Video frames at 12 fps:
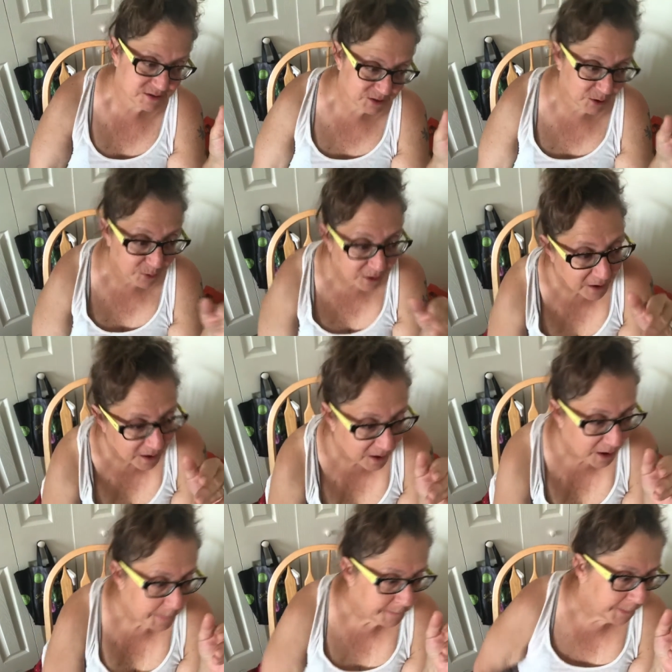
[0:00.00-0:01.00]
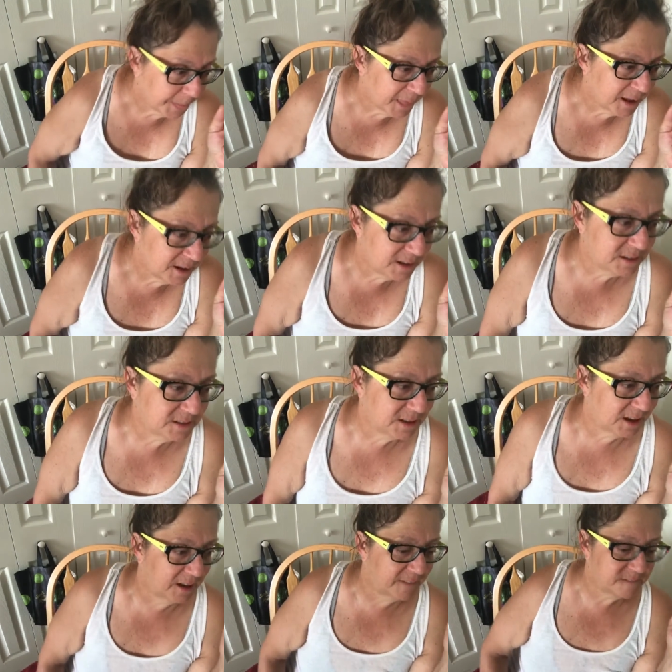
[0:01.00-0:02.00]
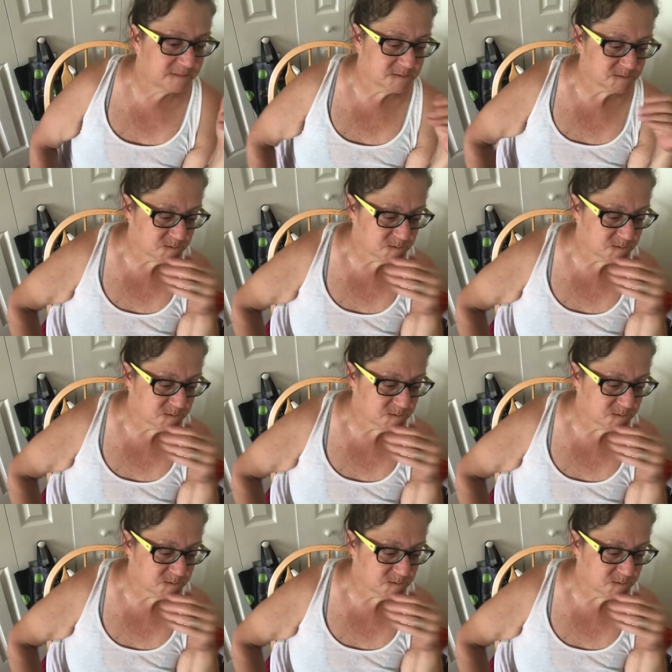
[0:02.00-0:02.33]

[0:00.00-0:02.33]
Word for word: So he's, um,